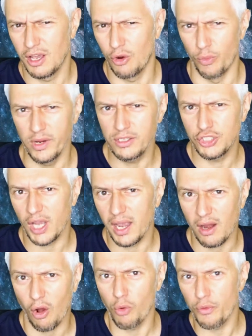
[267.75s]
Will
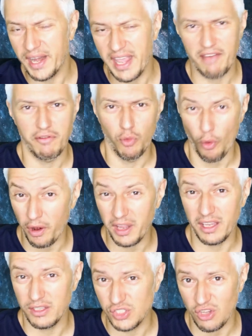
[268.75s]
China already have a
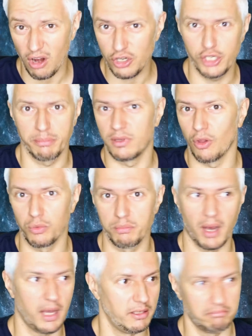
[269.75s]
working Starship clone
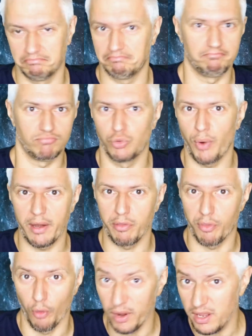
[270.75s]
by
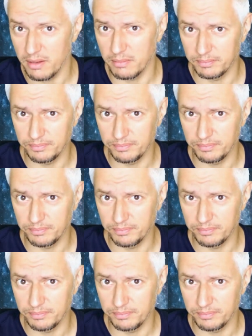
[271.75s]
2030?